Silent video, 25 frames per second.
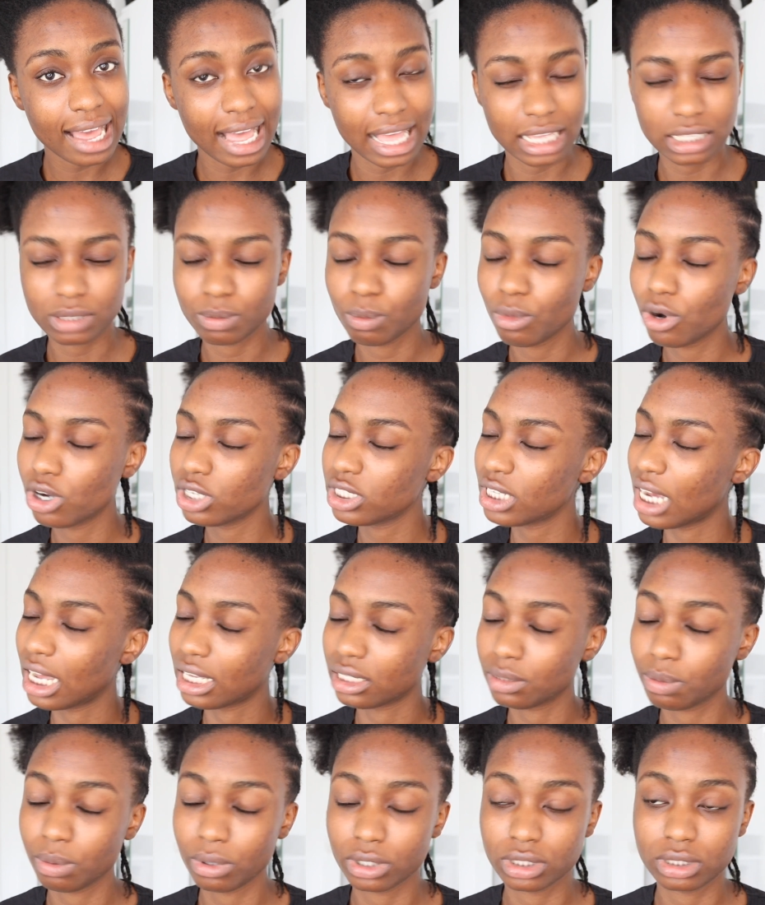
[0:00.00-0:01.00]
as much
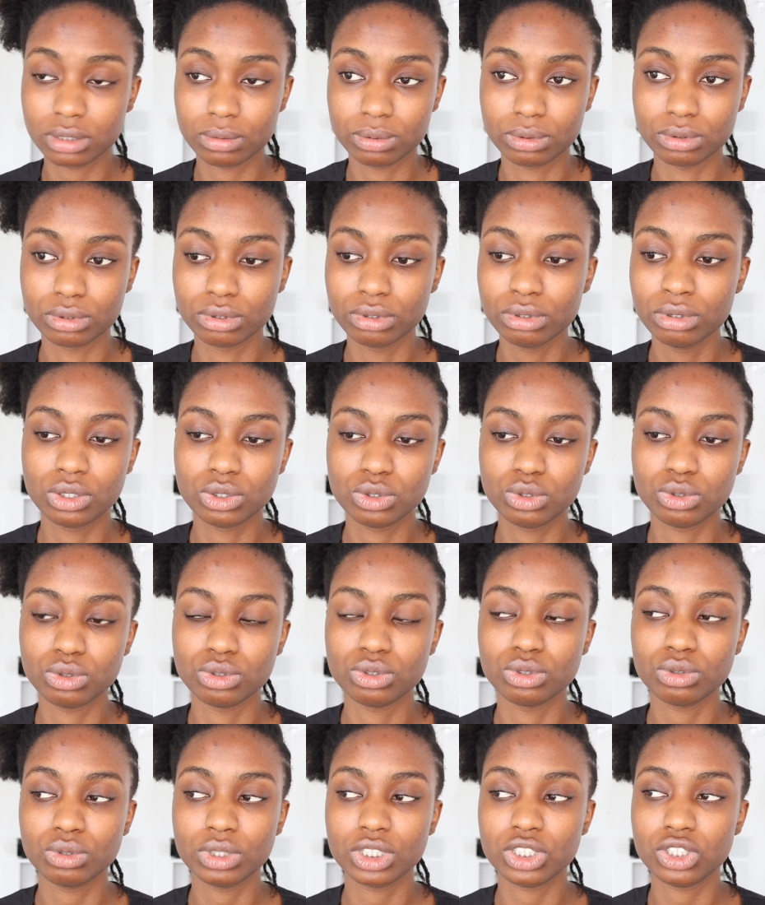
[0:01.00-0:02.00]
as possible to
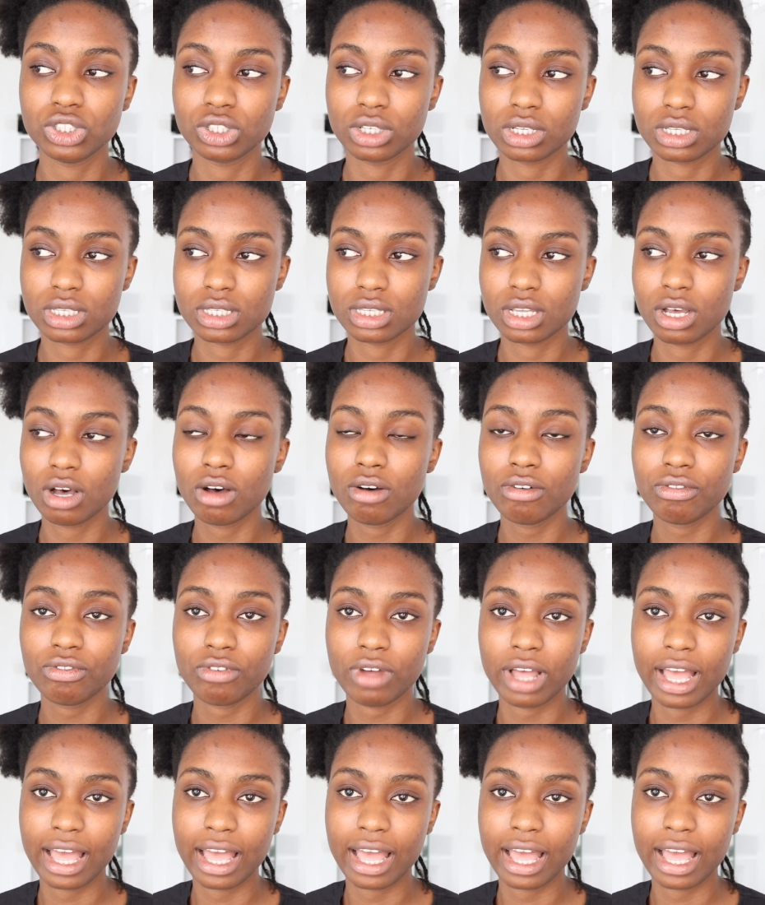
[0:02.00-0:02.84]
do it yourself,